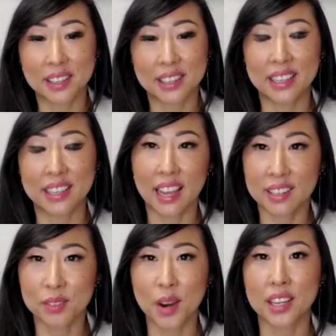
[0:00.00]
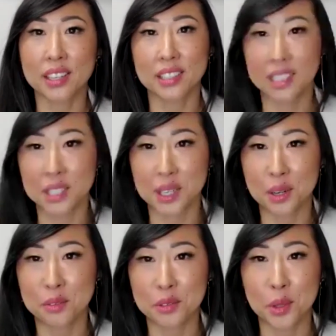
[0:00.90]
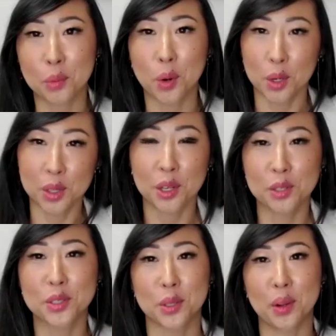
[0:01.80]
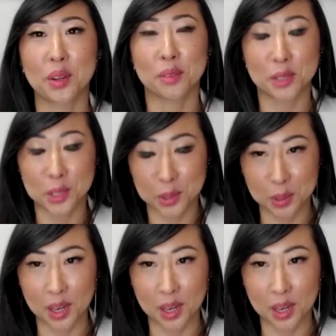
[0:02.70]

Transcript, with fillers: get recognition for the work that you're doing for sure.